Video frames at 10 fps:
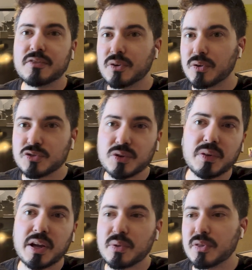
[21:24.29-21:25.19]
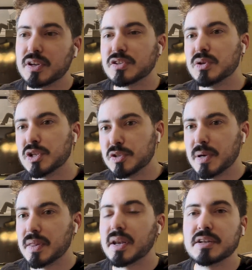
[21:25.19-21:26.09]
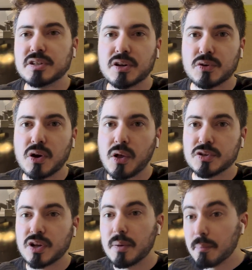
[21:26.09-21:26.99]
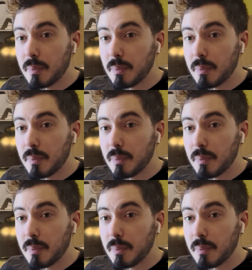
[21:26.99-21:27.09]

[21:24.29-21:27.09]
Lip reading: there are certainly other things that you can spend that $1,900 on.